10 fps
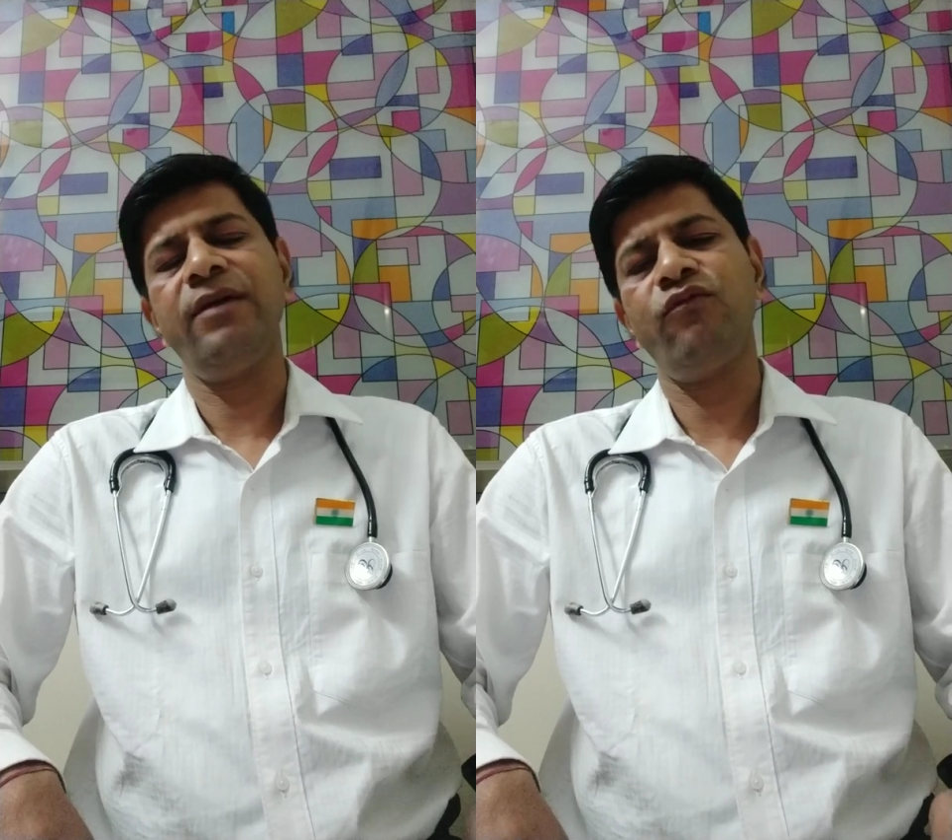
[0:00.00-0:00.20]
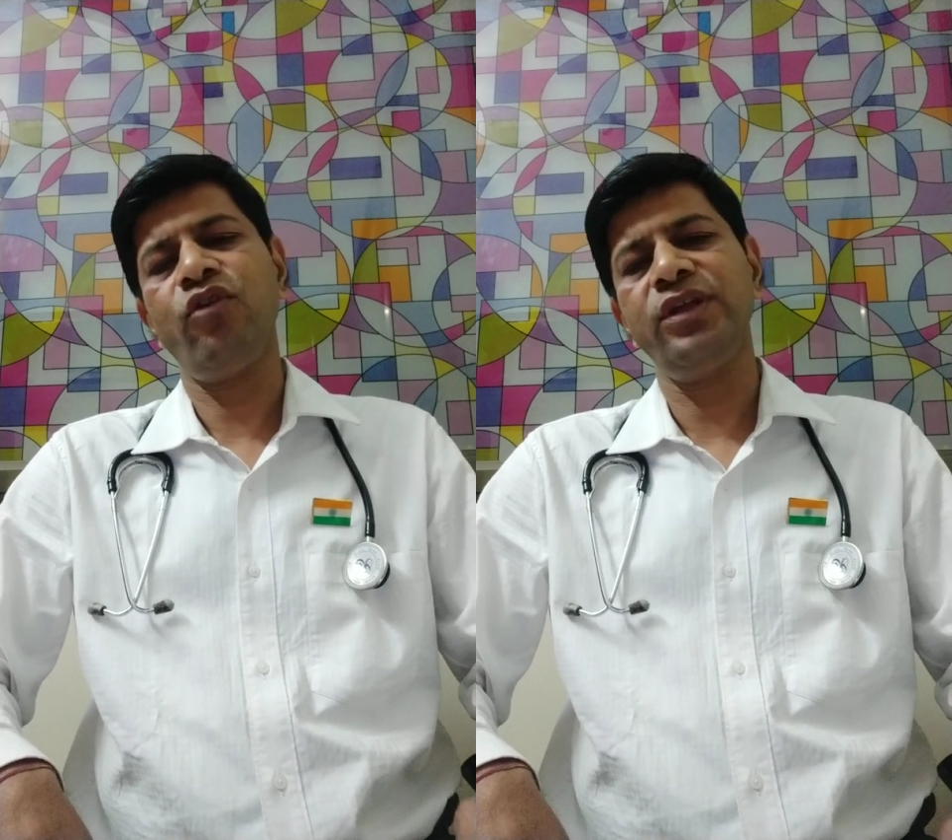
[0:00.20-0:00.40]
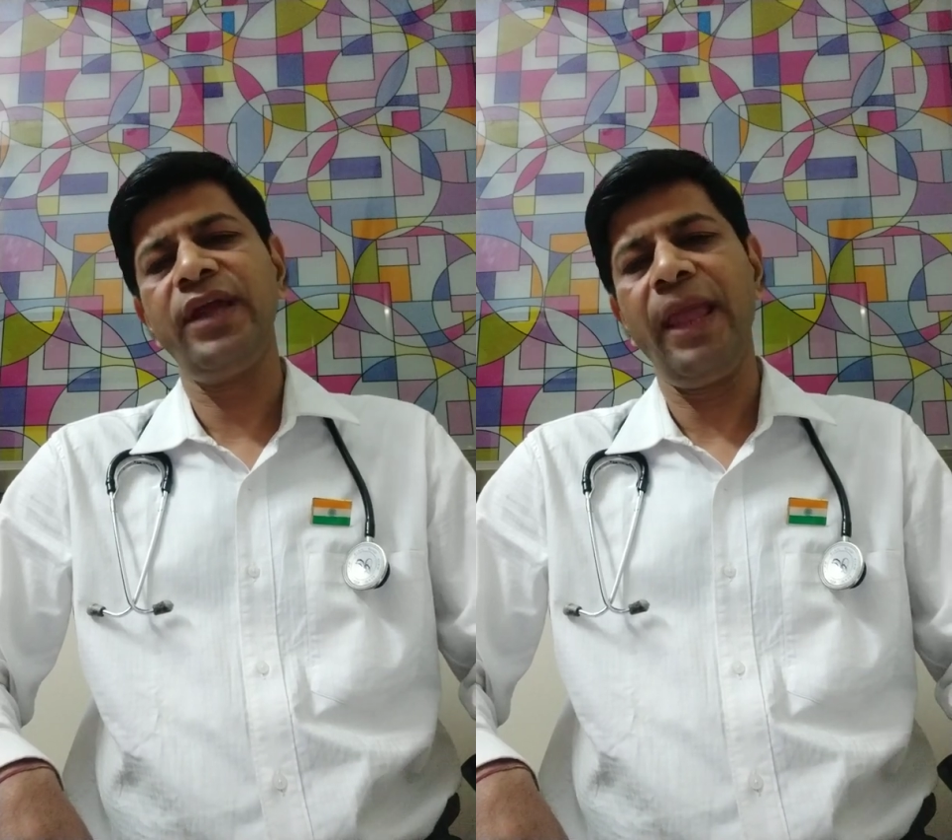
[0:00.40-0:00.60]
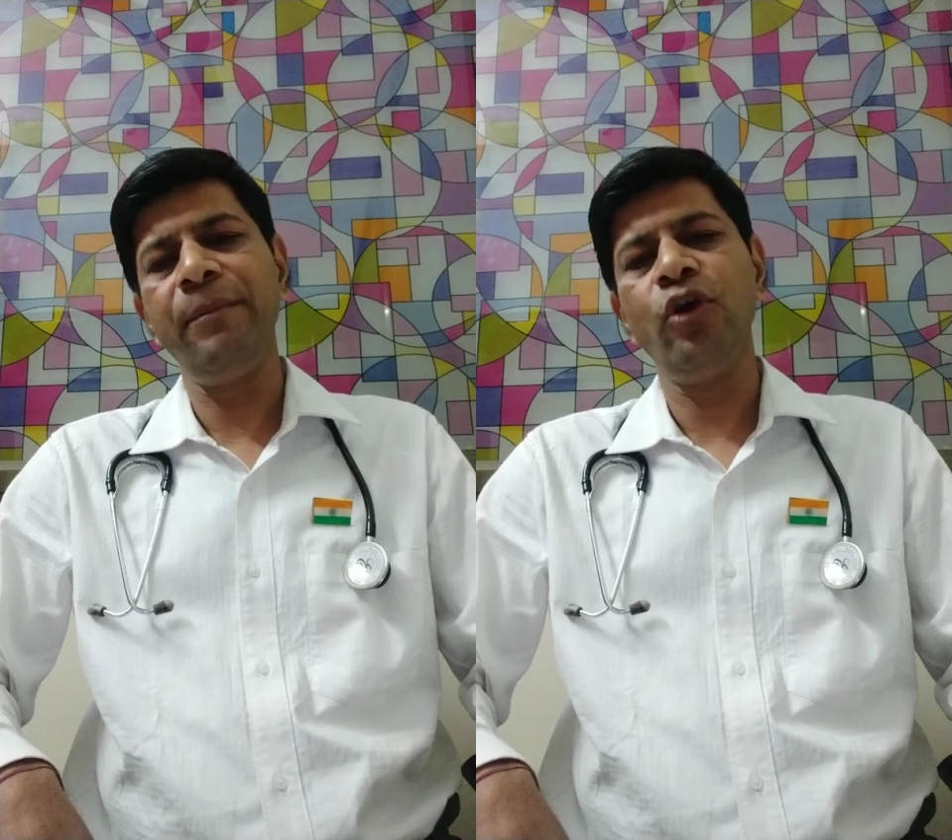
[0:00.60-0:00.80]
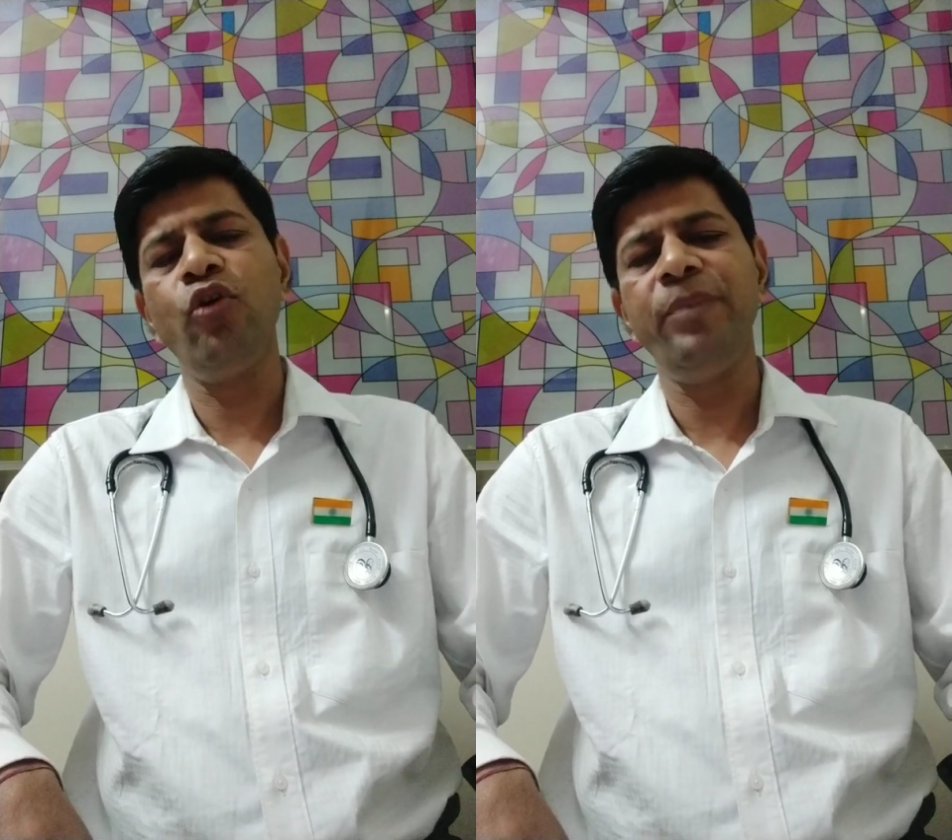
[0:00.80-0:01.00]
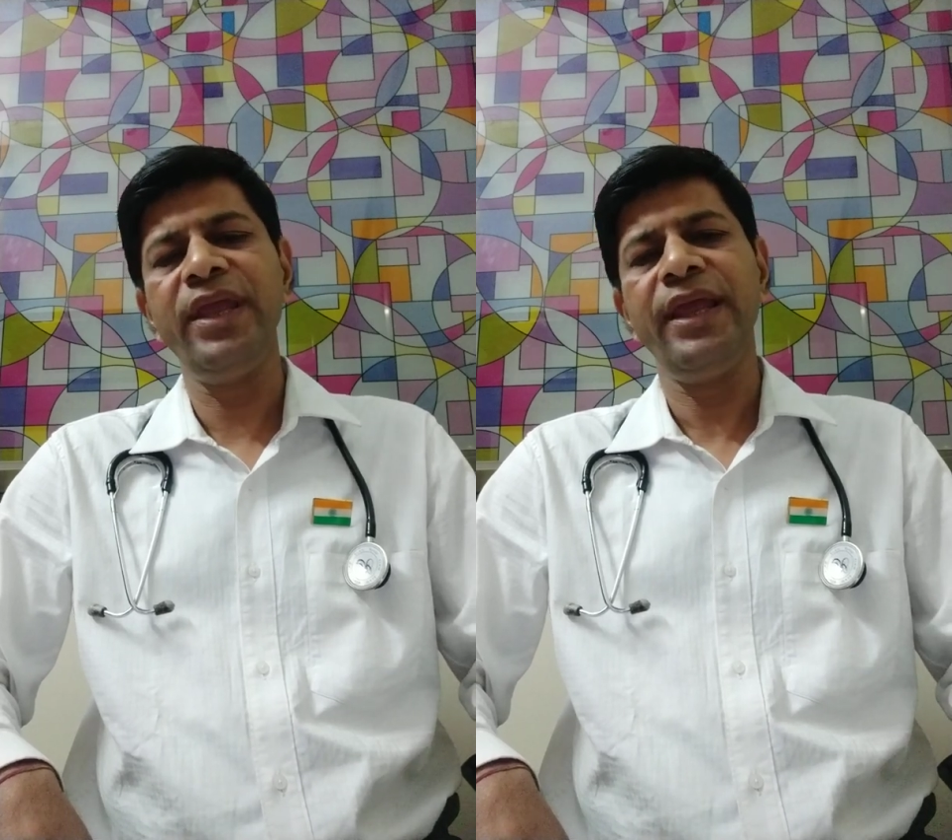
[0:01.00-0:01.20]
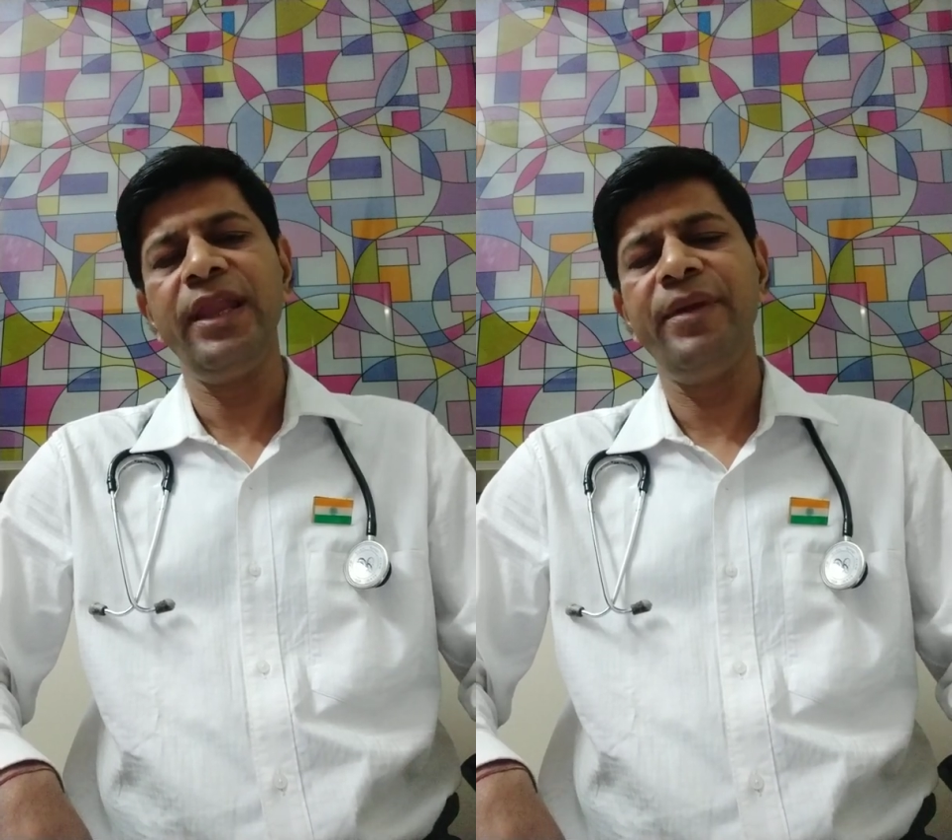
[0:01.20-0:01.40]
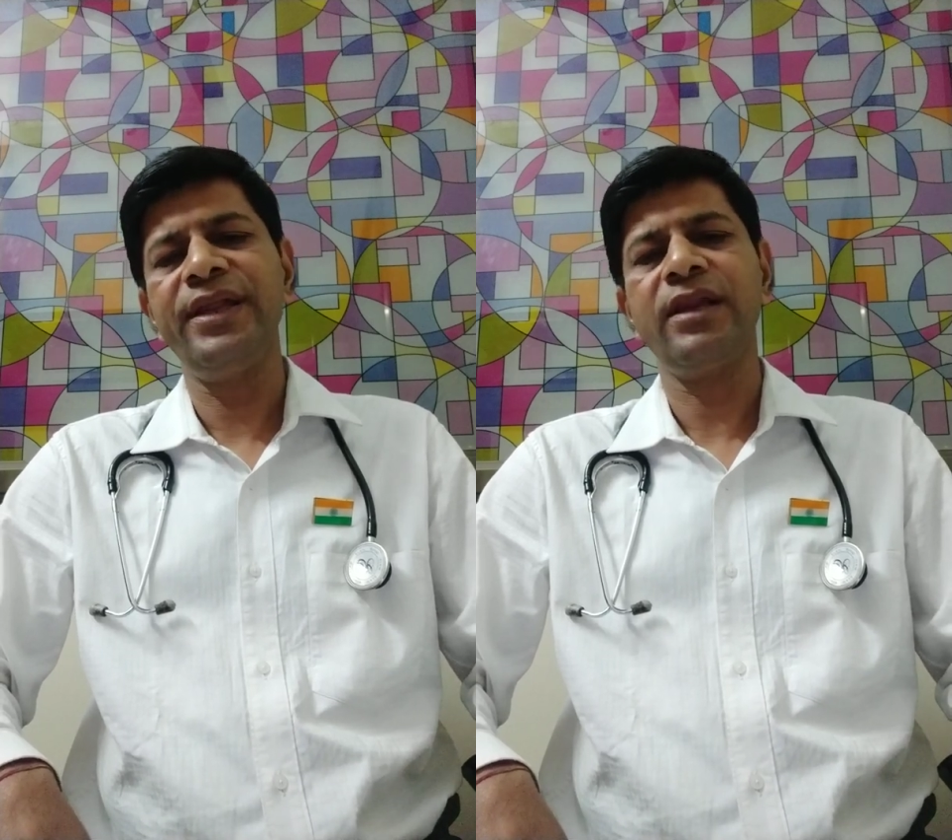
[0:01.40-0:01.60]
for the MAO-B
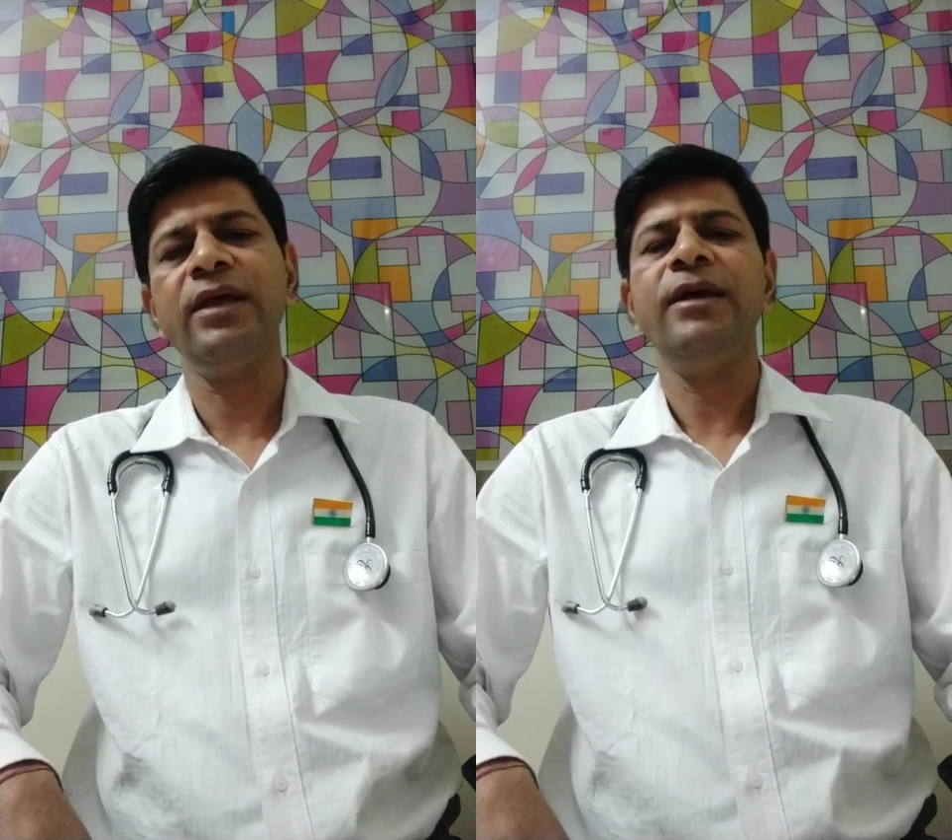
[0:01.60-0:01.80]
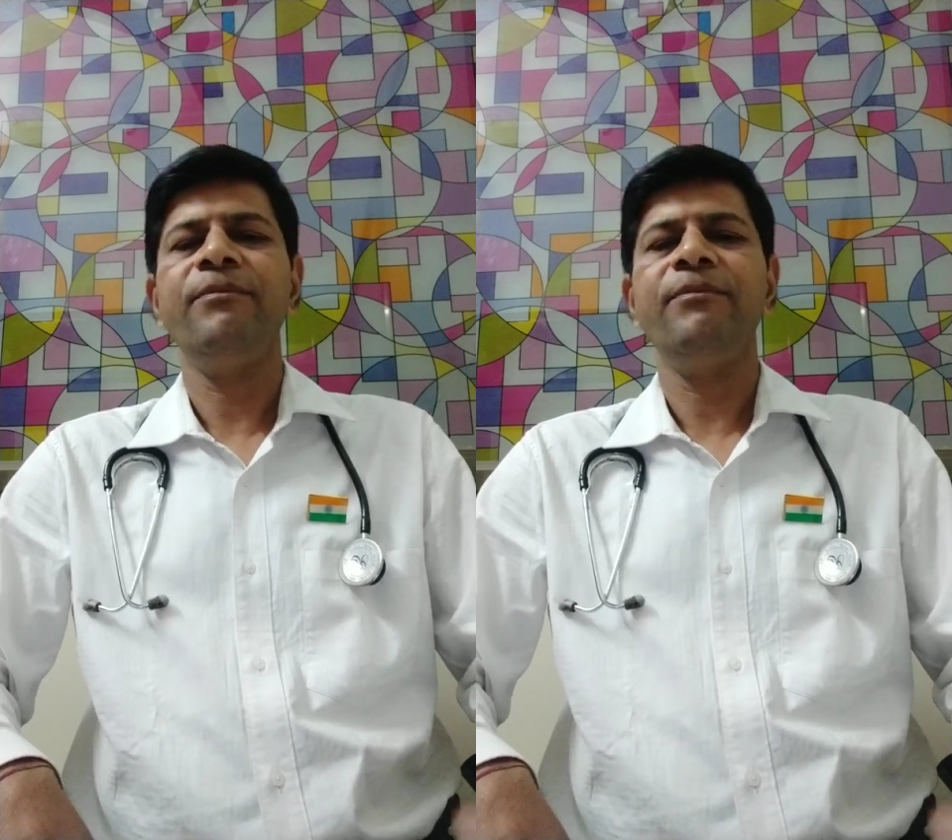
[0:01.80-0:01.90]
inhibitor,